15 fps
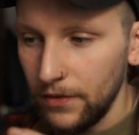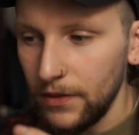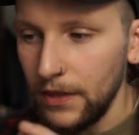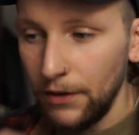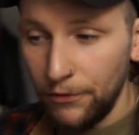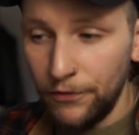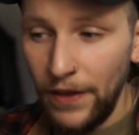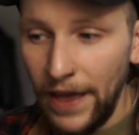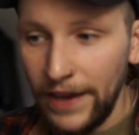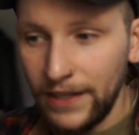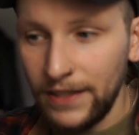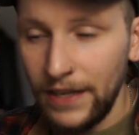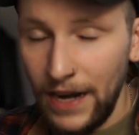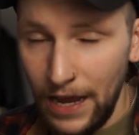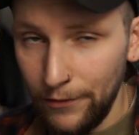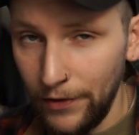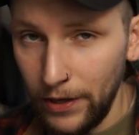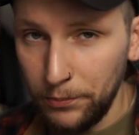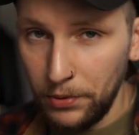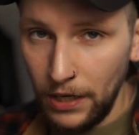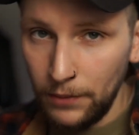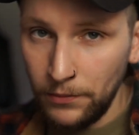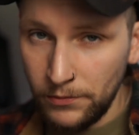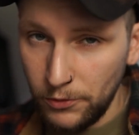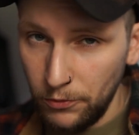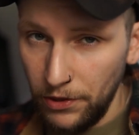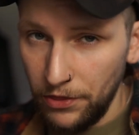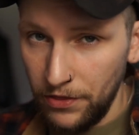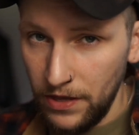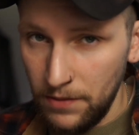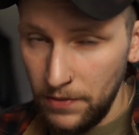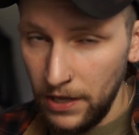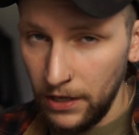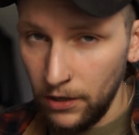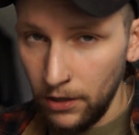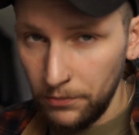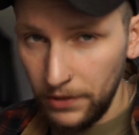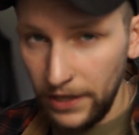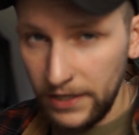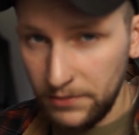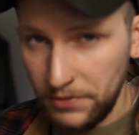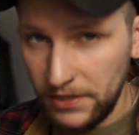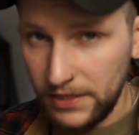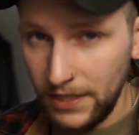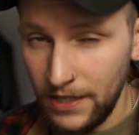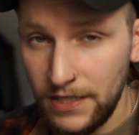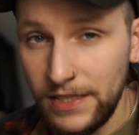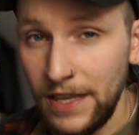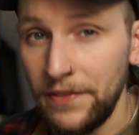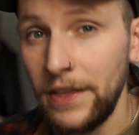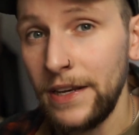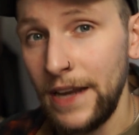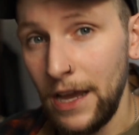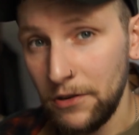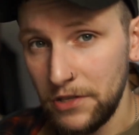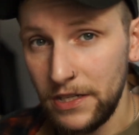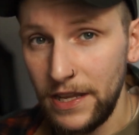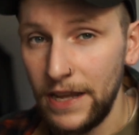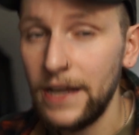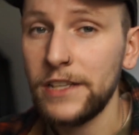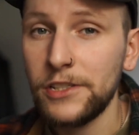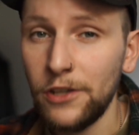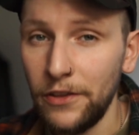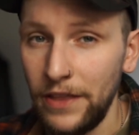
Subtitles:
The fact that I've had problems with theming on Plasma 6 and then now today I saw